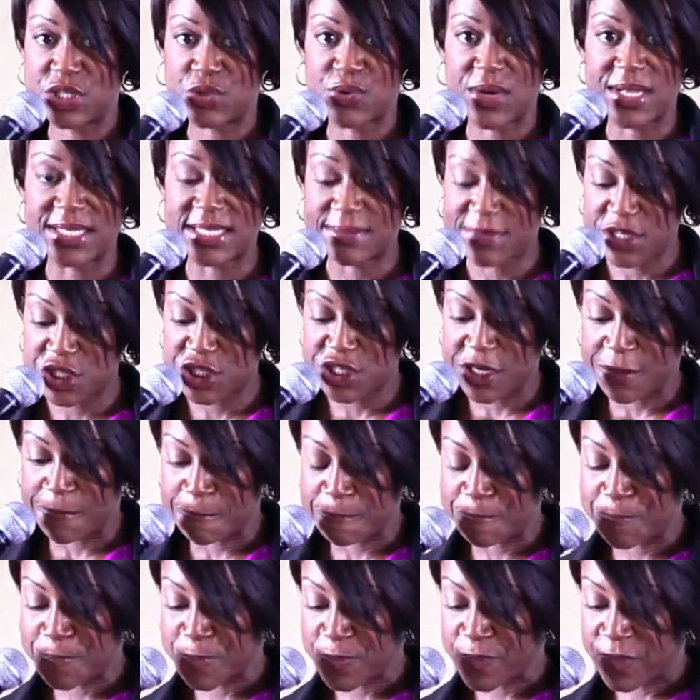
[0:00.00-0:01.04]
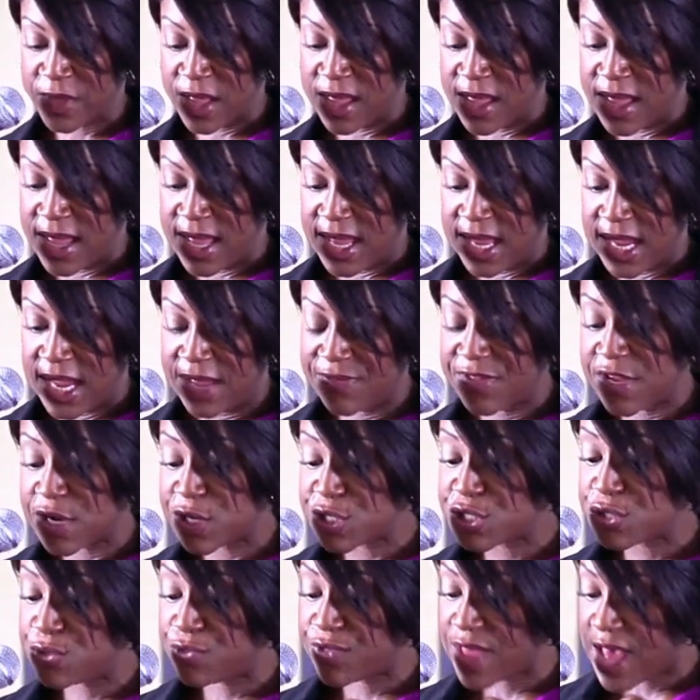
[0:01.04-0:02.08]
Transmission. In the year
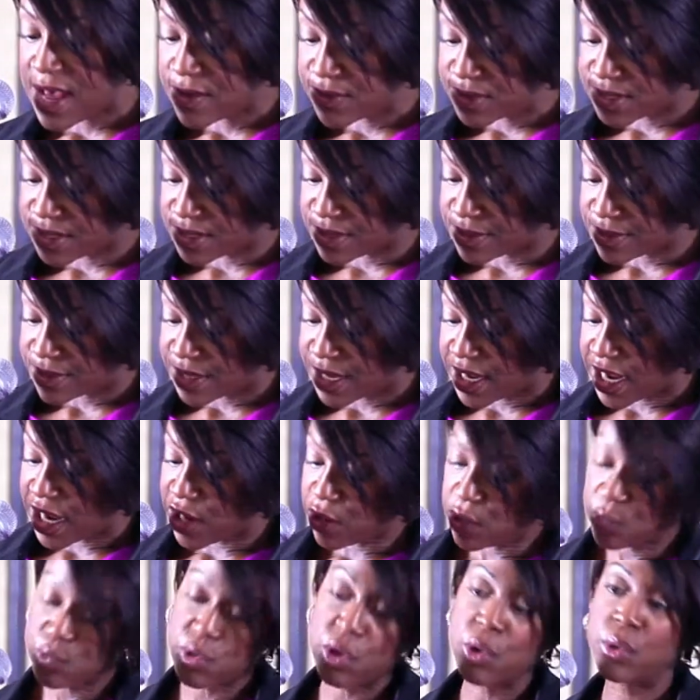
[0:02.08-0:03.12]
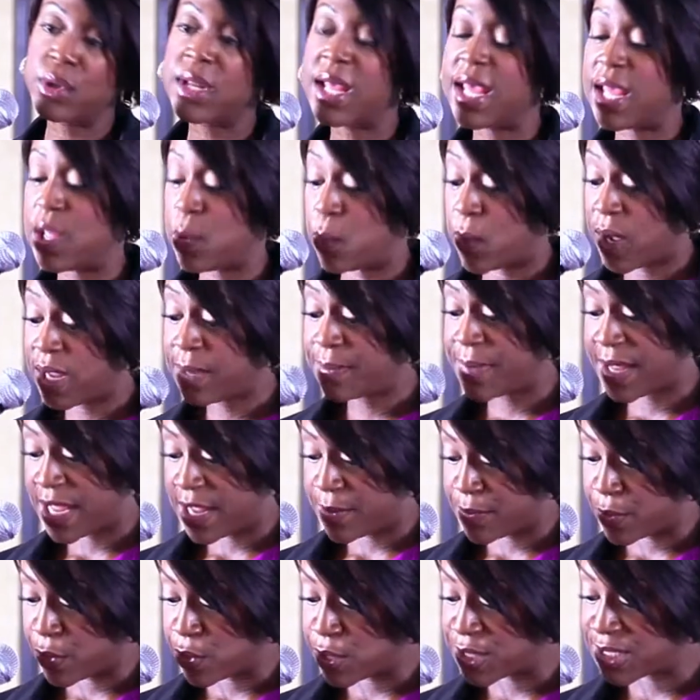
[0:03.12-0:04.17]
2000, Errol wrote a white
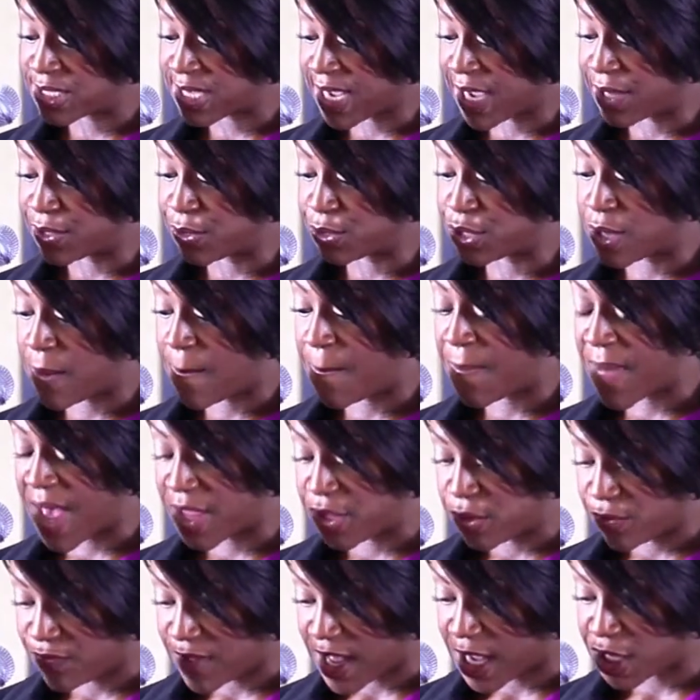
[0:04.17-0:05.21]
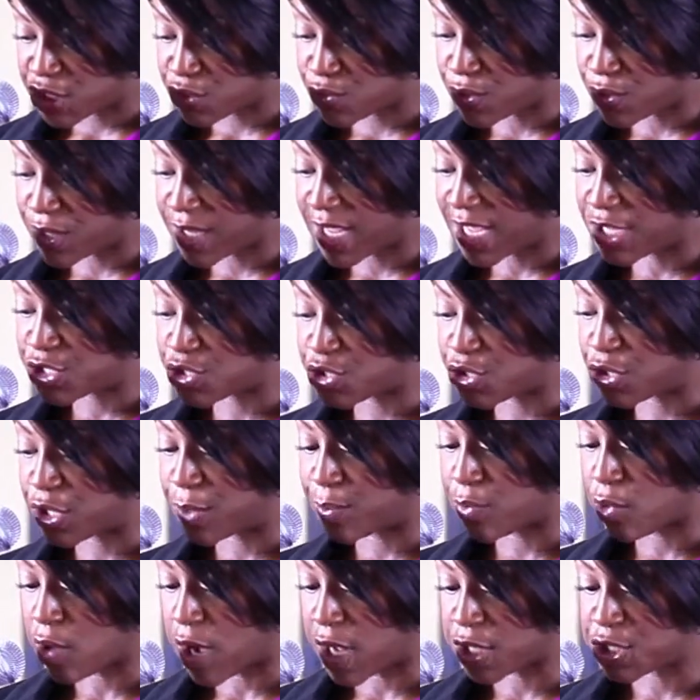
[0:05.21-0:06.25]
paper entitled Manufacturing Engineering
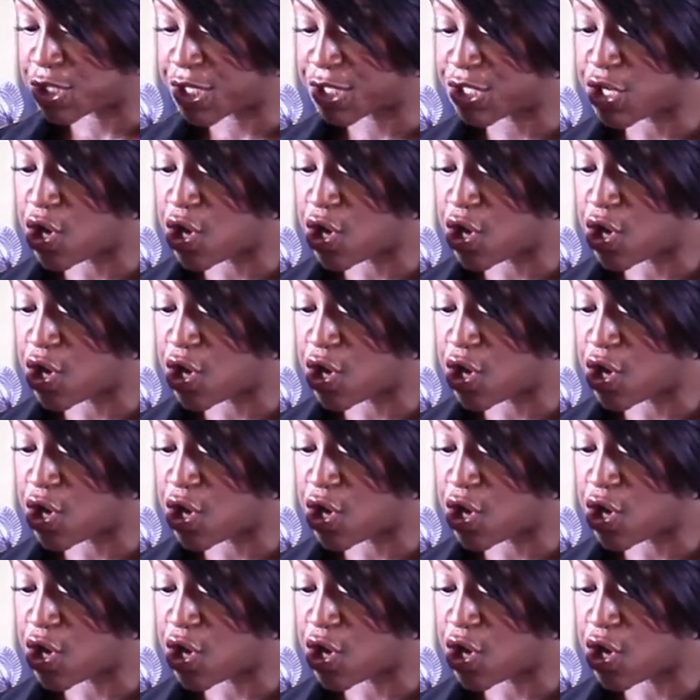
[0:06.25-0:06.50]
Project